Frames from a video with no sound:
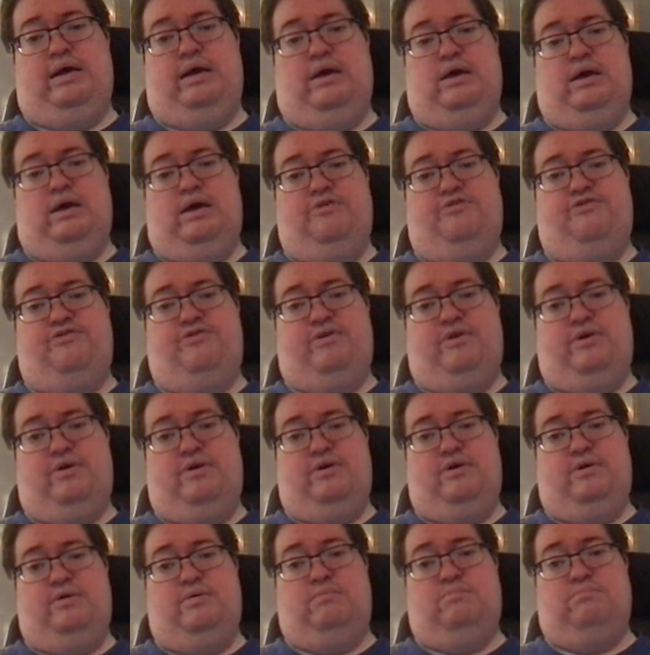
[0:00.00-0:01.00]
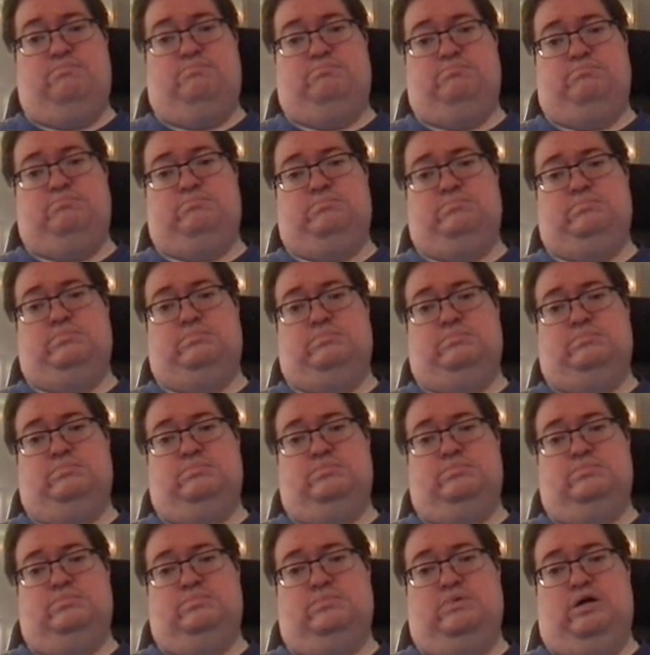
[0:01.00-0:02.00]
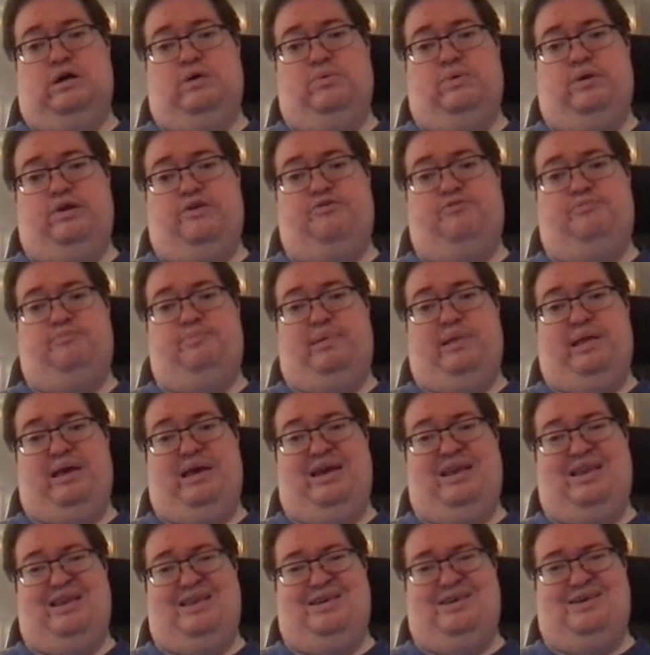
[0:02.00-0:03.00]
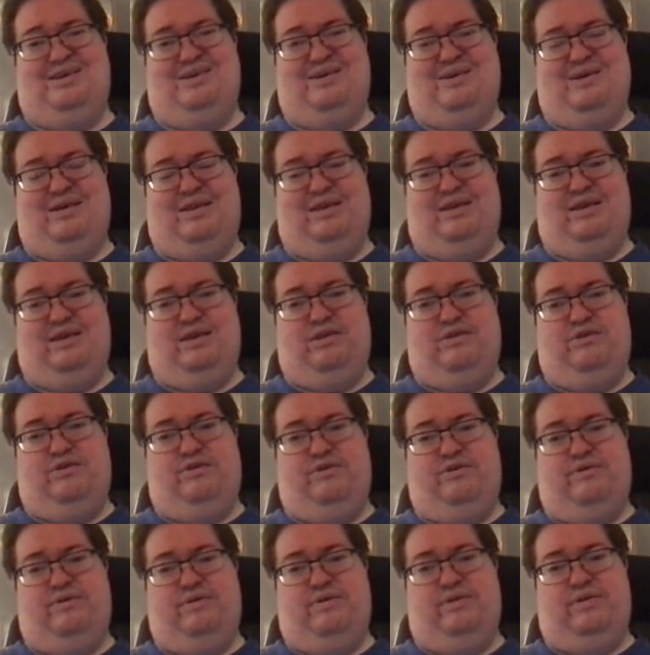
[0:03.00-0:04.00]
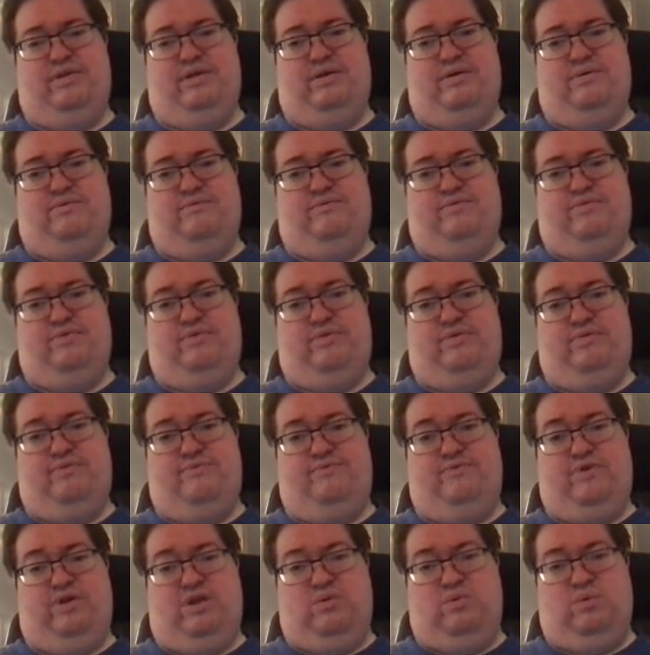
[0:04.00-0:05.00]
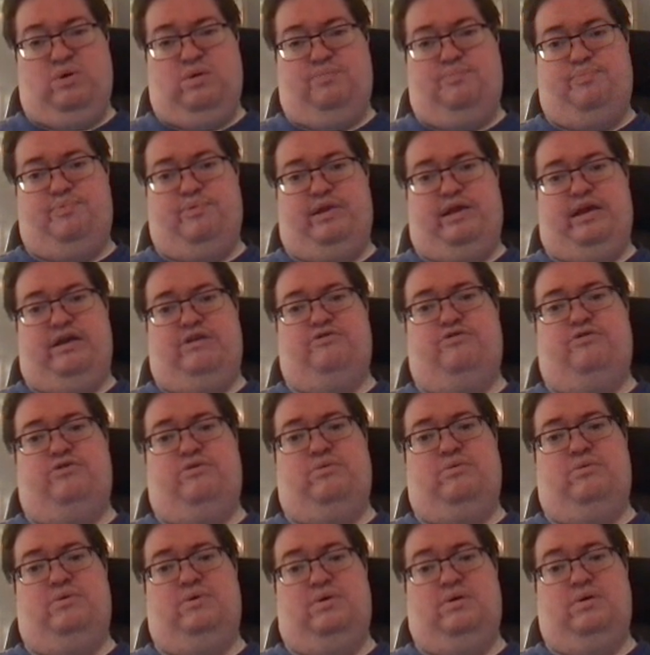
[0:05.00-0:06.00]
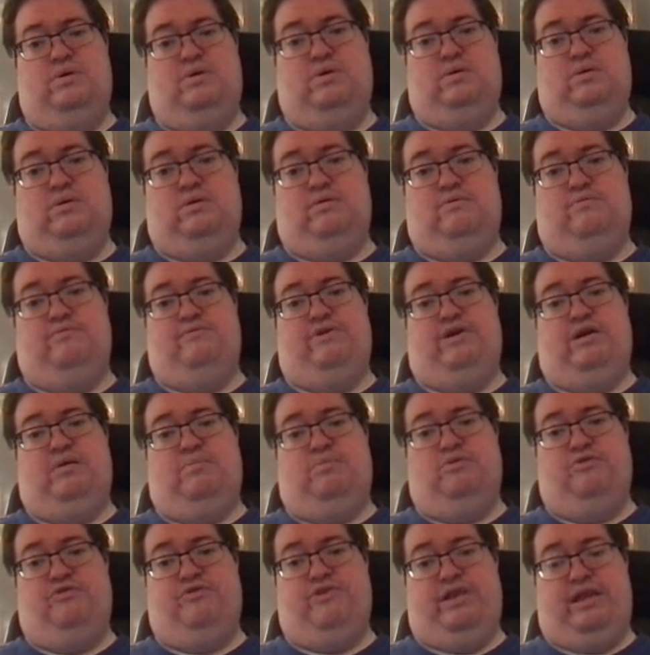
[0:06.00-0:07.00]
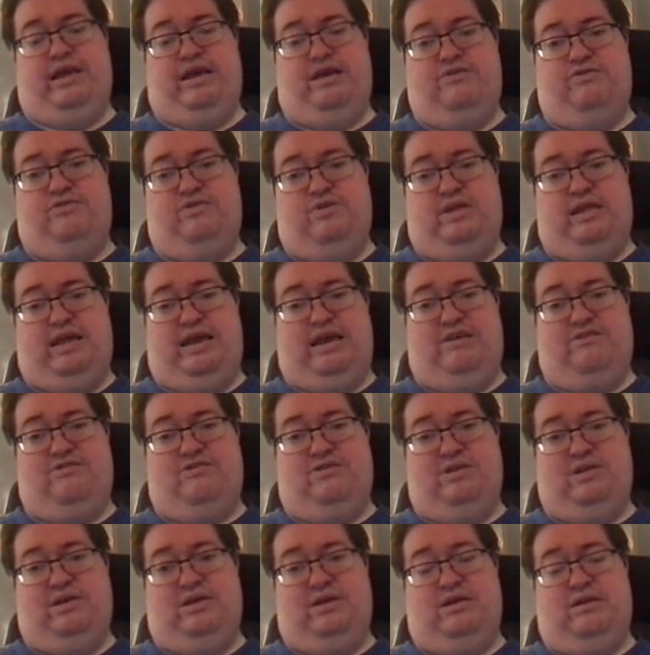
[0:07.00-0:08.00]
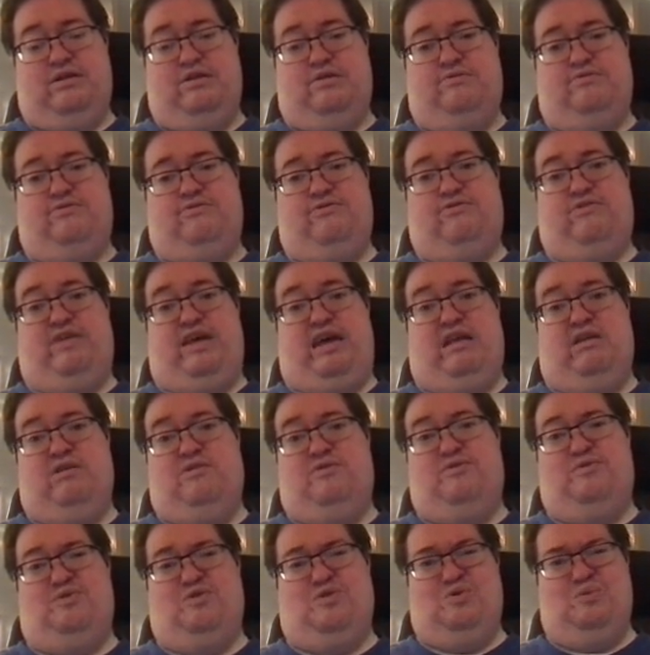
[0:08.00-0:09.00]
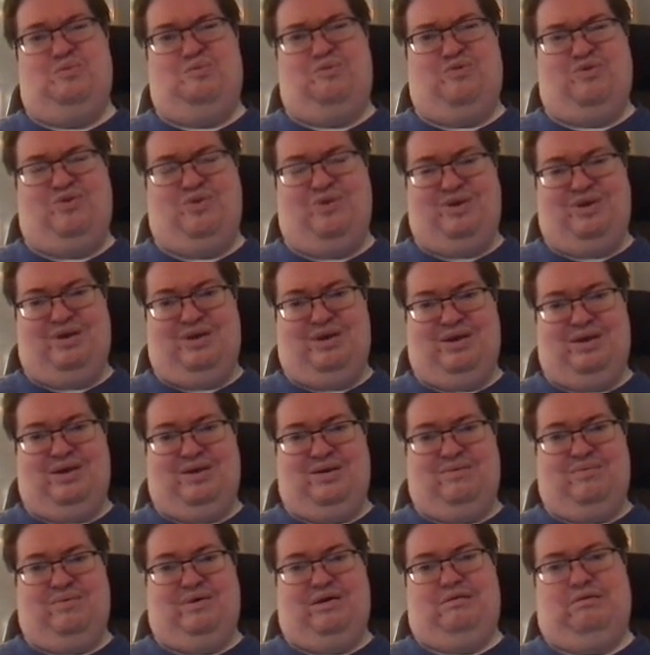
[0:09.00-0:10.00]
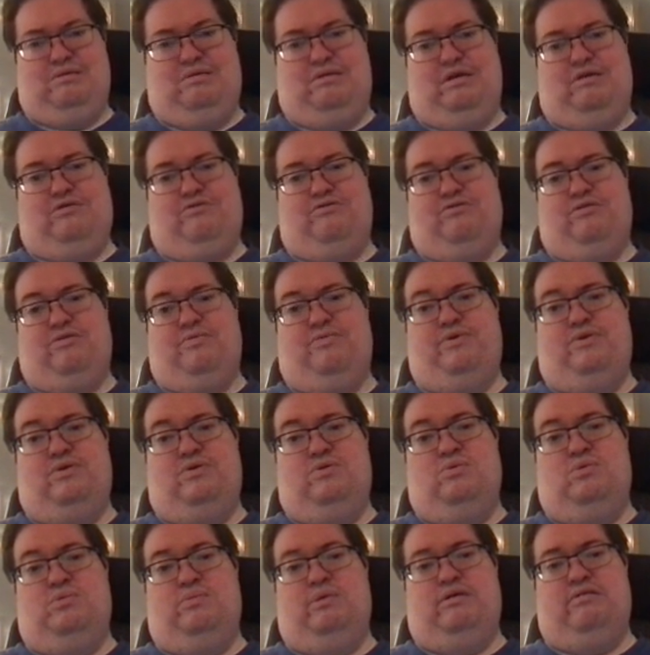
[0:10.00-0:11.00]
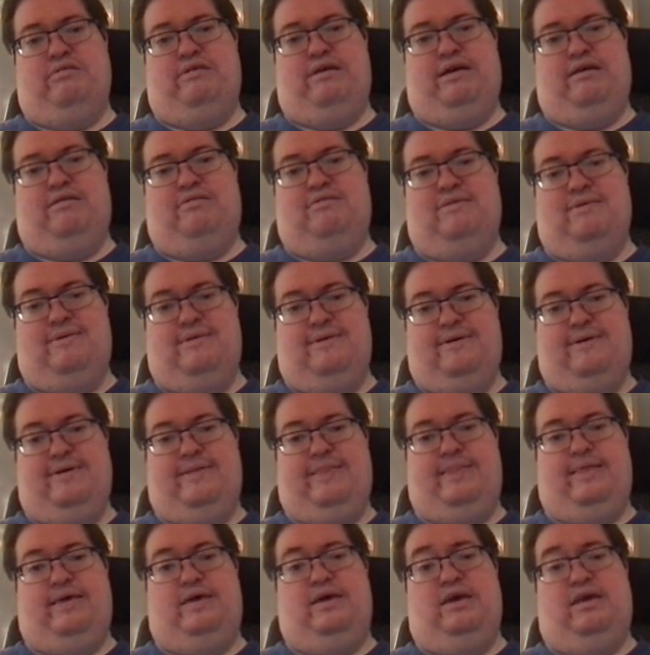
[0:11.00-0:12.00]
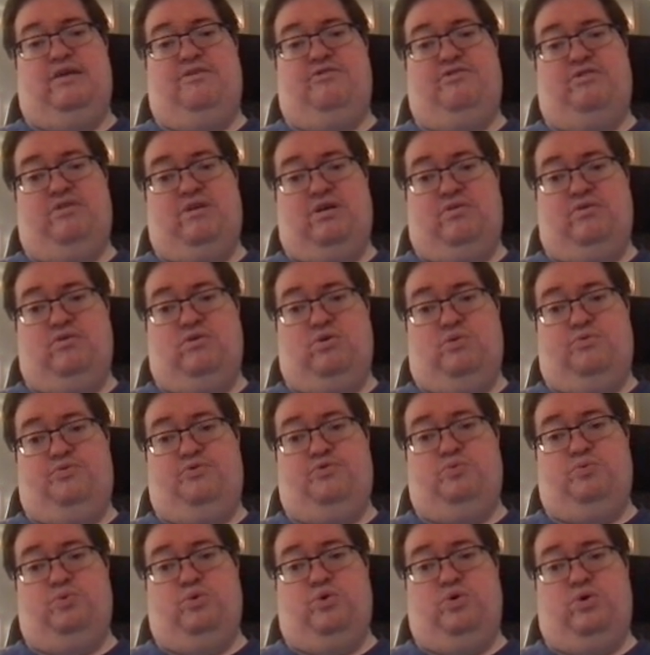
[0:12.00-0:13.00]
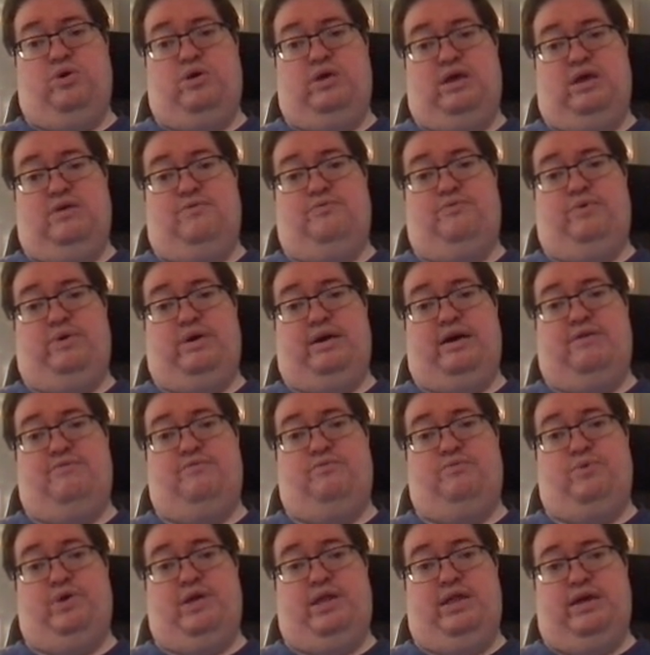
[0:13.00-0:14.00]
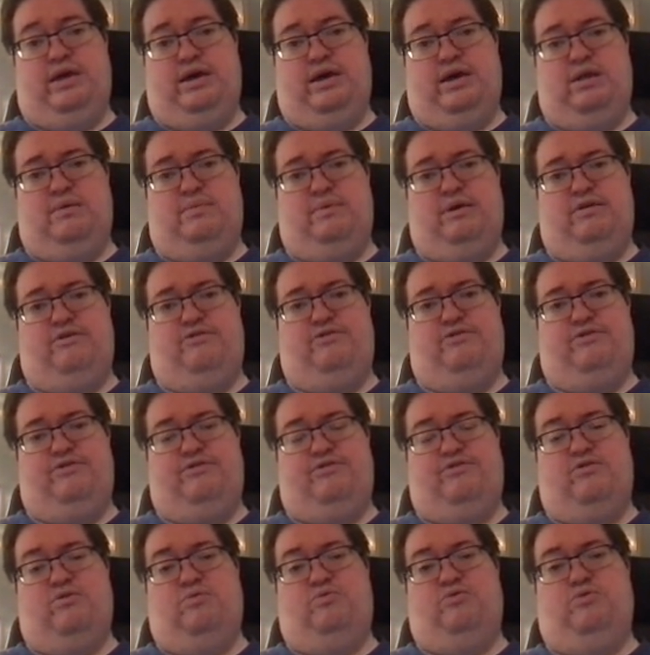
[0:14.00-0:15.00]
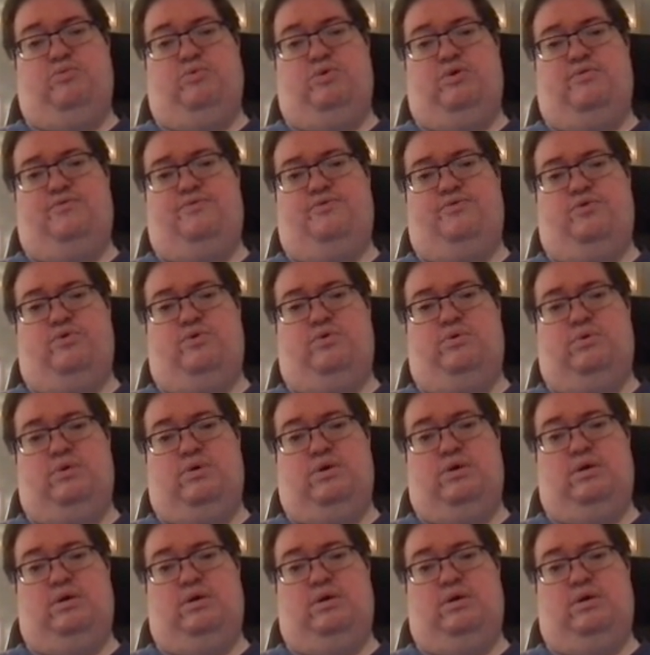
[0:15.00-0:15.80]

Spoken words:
as I will explain in the follow-up lecture, variable selection, actually in its standard forms, right, there's nothing new about that, is not going to work if we have really high dimensions. It's going to work for